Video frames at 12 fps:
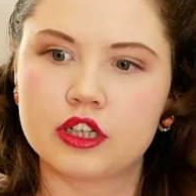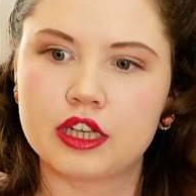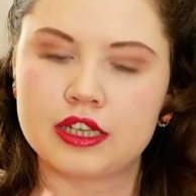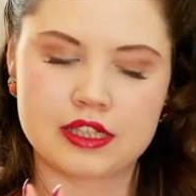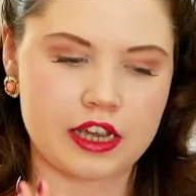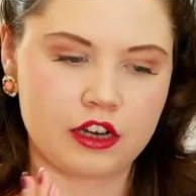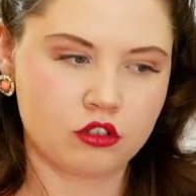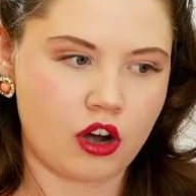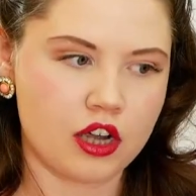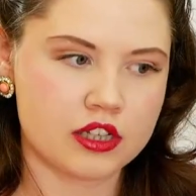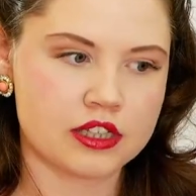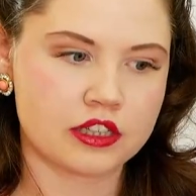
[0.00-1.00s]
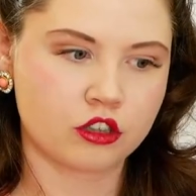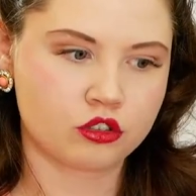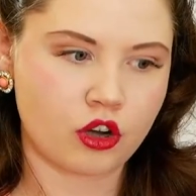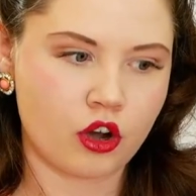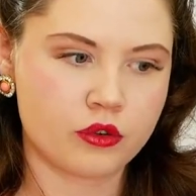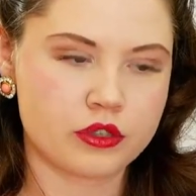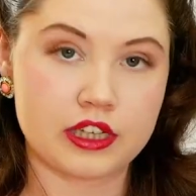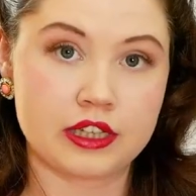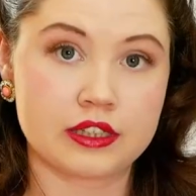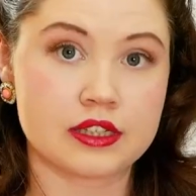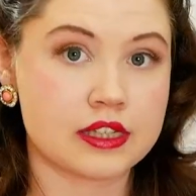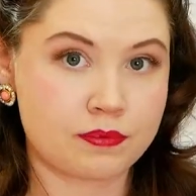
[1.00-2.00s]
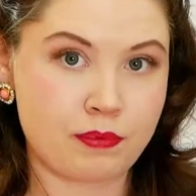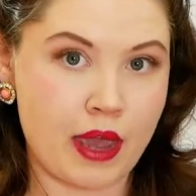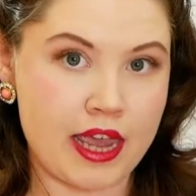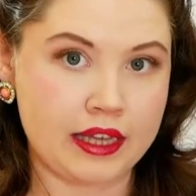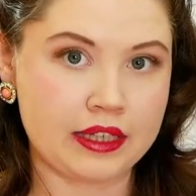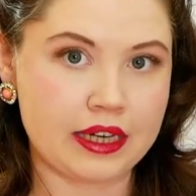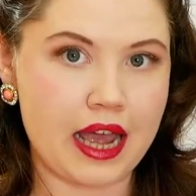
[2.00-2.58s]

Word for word: is a grass that grows in Spain,